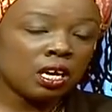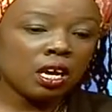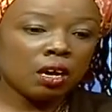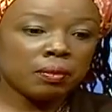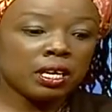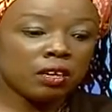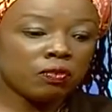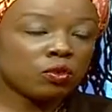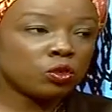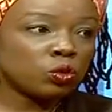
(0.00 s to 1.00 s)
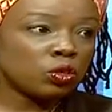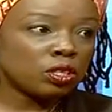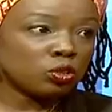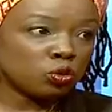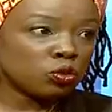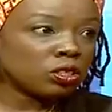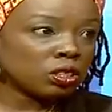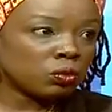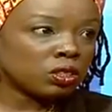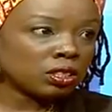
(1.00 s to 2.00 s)
And of course, we know that
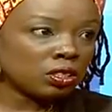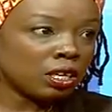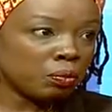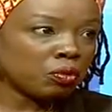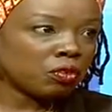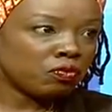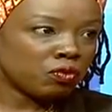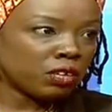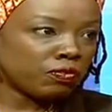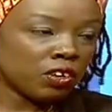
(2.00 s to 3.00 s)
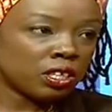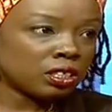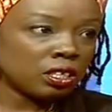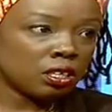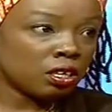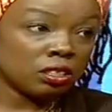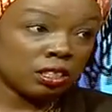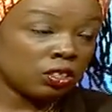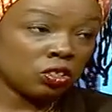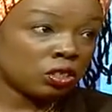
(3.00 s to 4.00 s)
tourism, which is an important forex earner,
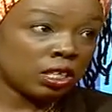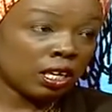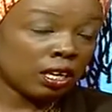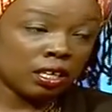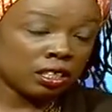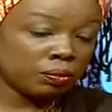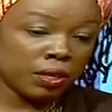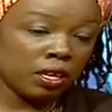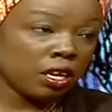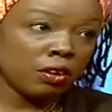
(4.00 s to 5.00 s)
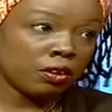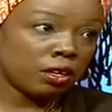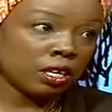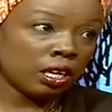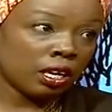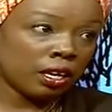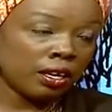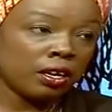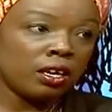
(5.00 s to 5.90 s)
continues to decline. It's been a year-on-year decline.